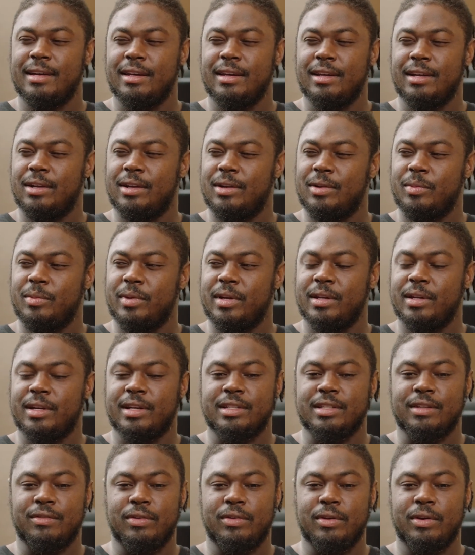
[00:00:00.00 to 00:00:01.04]
You know what I mean?
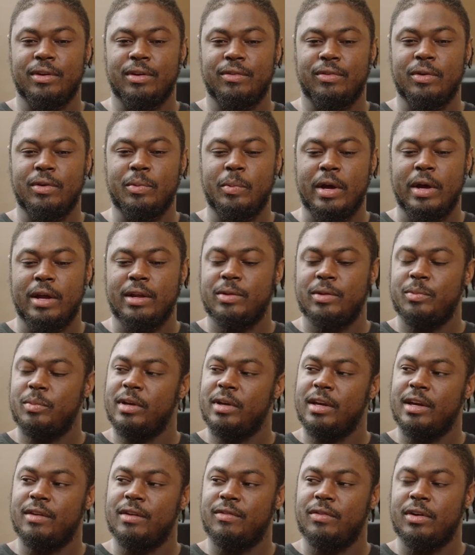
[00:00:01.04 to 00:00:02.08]
Because if you're if you're better than
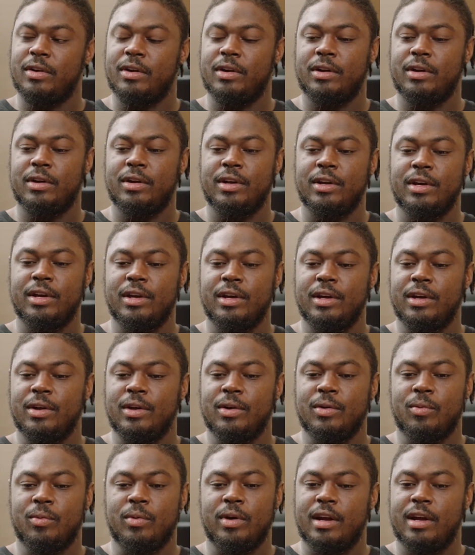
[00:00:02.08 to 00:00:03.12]
me, if you're
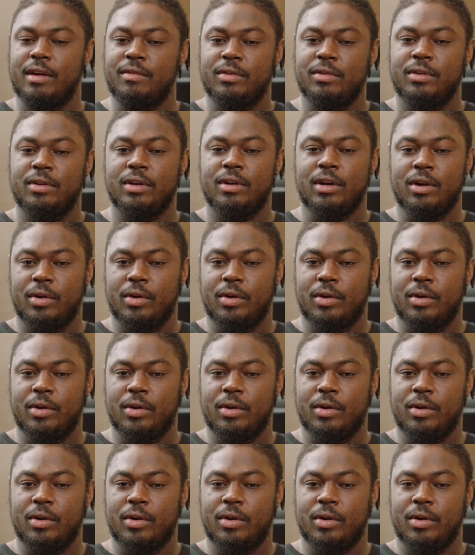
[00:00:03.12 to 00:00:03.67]
whatever.